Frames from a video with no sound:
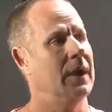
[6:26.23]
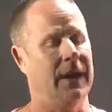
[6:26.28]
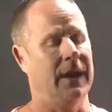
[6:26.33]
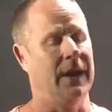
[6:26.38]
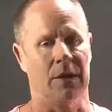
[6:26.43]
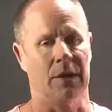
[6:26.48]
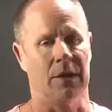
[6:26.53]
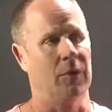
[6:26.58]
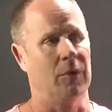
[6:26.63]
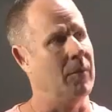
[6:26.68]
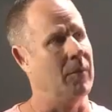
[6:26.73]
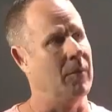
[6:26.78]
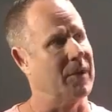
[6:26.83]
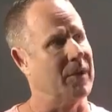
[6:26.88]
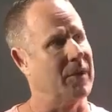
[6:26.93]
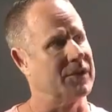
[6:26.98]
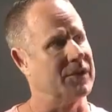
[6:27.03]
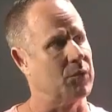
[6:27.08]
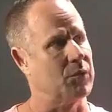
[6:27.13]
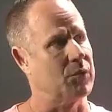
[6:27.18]
in a room
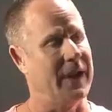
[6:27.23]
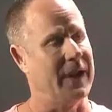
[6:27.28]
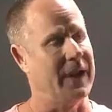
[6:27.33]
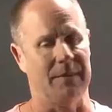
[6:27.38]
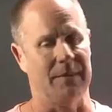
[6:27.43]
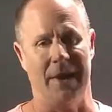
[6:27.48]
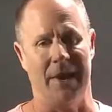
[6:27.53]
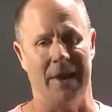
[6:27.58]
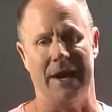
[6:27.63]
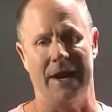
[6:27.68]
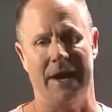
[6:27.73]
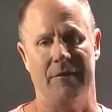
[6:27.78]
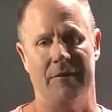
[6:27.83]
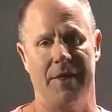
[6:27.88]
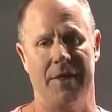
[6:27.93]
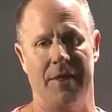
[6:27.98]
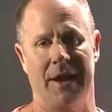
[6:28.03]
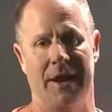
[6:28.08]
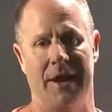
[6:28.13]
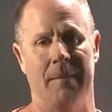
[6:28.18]
because we had made
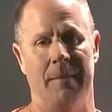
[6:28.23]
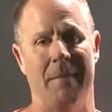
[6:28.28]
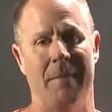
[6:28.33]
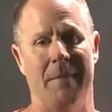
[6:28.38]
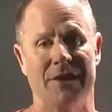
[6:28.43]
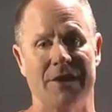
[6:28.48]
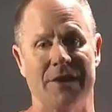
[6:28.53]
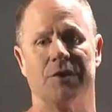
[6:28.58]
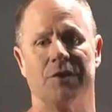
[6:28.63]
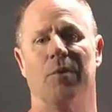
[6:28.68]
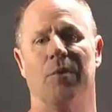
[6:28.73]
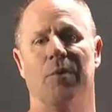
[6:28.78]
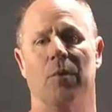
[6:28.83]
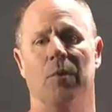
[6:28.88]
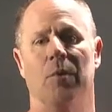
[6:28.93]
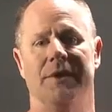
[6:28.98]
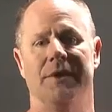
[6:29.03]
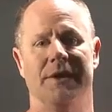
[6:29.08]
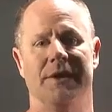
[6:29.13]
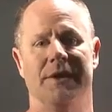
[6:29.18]
everything measurable
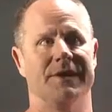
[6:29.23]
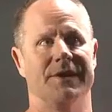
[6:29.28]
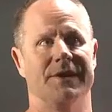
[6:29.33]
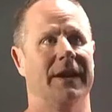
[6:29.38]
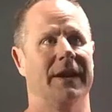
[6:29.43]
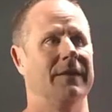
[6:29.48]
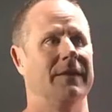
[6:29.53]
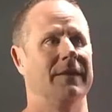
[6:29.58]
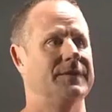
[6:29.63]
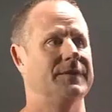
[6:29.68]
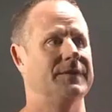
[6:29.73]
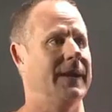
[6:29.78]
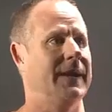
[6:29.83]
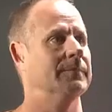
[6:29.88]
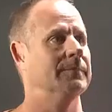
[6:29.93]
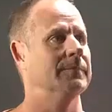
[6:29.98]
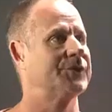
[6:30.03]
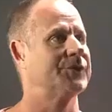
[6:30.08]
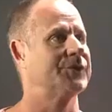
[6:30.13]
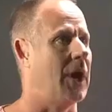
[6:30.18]
with the executive
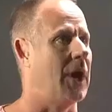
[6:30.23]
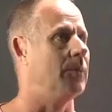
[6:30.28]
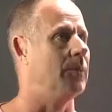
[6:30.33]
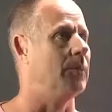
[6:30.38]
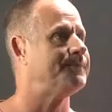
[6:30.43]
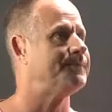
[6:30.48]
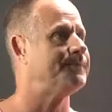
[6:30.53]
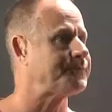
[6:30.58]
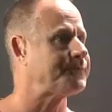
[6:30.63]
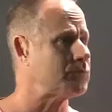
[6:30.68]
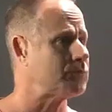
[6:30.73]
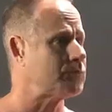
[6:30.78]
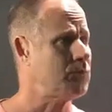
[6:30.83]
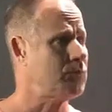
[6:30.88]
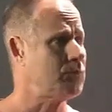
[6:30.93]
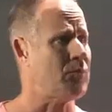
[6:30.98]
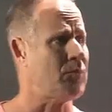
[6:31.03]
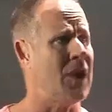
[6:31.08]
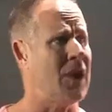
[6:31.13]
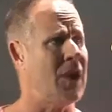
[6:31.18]
team. So,
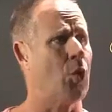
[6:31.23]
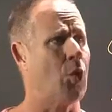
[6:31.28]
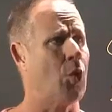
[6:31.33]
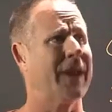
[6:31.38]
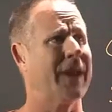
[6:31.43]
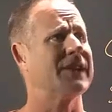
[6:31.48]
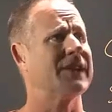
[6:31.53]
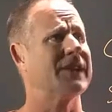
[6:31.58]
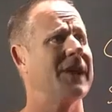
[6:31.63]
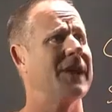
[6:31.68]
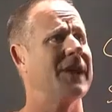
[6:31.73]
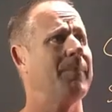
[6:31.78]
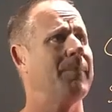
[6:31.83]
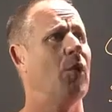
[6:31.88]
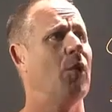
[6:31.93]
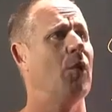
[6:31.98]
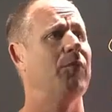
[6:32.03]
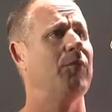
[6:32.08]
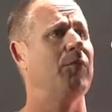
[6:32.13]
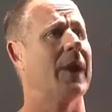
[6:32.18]
quick
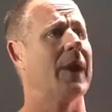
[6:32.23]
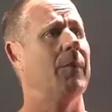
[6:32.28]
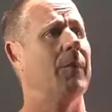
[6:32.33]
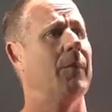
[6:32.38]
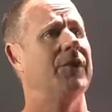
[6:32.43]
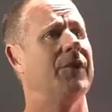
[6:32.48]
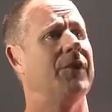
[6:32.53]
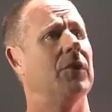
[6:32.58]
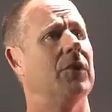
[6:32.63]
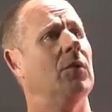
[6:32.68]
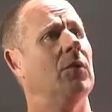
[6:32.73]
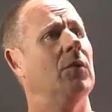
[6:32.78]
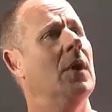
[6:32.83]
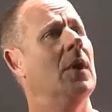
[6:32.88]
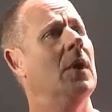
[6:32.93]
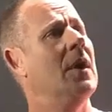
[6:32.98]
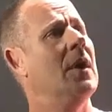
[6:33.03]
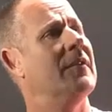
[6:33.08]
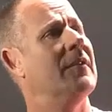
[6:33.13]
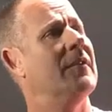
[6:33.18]
example of what I would
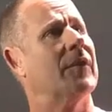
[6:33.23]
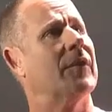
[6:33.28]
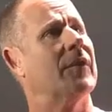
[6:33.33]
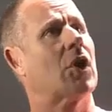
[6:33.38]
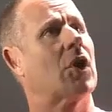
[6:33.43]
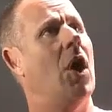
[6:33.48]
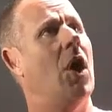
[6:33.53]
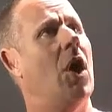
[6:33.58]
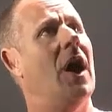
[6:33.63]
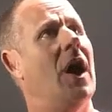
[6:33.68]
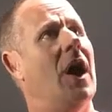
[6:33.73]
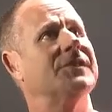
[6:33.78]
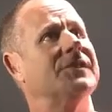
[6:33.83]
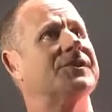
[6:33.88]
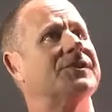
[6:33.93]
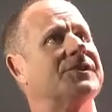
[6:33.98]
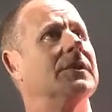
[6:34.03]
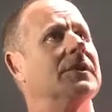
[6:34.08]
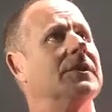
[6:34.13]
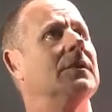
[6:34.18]
do for
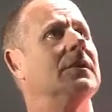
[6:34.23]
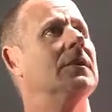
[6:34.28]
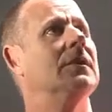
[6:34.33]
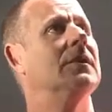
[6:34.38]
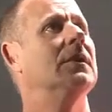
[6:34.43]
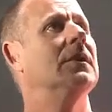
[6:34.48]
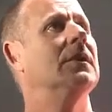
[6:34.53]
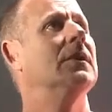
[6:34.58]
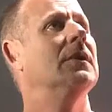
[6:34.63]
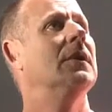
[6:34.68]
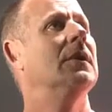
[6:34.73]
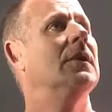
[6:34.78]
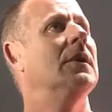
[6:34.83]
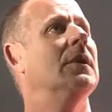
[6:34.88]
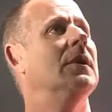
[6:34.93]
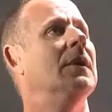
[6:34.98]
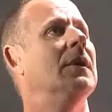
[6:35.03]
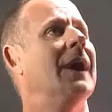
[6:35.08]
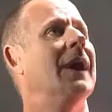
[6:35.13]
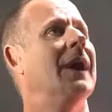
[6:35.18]
cost.
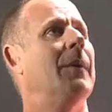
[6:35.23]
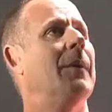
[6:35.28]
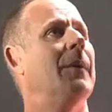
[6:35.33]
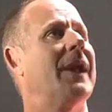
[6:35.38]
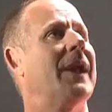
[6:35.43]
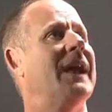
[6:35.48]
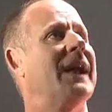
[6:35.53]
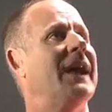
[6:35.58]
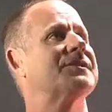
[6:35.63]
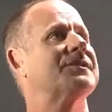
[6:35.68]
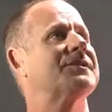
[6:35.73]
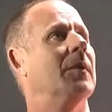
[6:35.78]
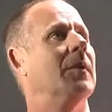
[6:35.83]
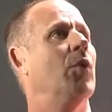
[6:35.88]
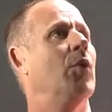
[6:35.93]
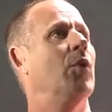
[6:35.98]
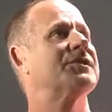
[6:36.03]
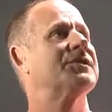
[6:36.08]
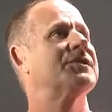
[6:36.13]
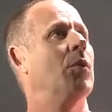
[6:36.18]
I would ask
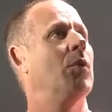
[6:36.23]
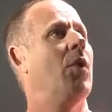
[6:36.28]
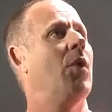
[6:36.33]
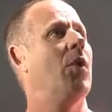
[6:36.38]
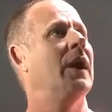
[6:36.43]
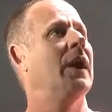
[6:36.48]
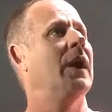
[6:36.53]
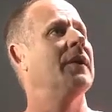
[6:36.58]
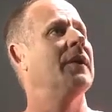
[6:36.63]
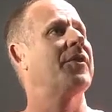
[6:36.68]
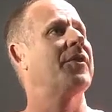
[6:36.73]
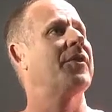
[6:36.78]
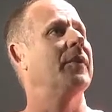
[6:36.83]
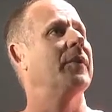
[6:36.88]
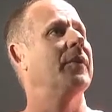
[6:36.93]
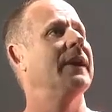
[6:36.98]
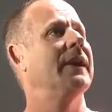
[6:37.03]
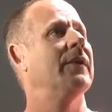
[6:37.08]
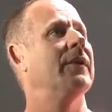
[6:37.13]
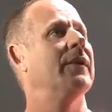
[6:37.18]
them, what's a 1, a
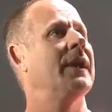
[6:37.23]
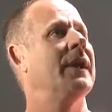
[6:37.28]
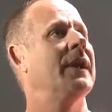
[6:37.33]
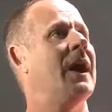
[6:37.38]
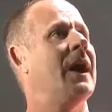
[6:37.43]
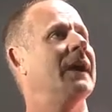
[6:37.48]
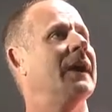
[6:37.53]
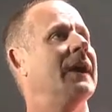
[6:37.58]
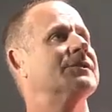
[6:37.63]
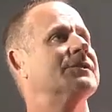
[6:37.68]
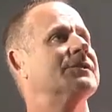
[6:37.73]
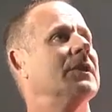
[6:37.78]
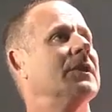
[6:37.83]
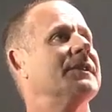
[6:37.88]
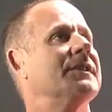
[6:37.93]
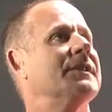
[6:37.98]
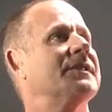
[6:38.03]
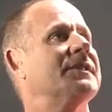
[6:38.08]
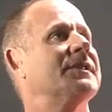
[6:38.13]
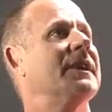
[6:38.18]
3, or a 9? So
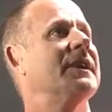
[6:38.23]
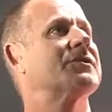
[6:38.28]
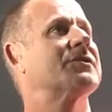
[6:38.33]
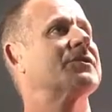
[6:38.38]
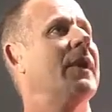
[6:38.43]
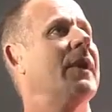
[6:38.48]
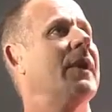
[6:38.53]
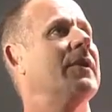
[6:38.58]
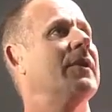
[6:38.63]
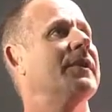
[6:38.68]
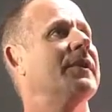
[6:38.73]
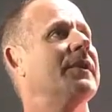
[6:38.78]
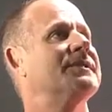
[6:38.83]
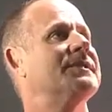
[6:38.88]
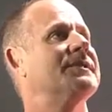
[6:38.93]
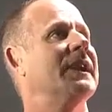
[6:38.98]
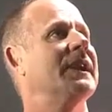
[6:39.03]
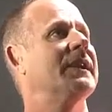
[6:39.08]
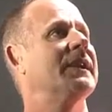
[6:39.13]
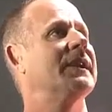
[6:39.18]
let's say it's greater than
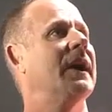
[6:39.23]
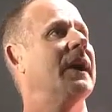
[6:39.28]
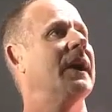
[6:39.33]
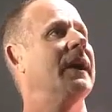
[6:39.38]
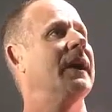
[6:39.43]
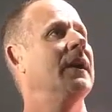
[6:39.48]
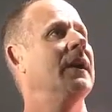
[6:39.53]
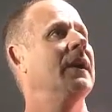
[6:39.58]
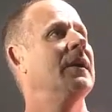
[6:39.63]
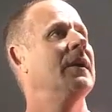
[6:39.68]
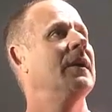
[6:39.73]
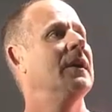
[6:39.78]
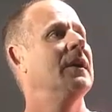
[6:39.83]
10K.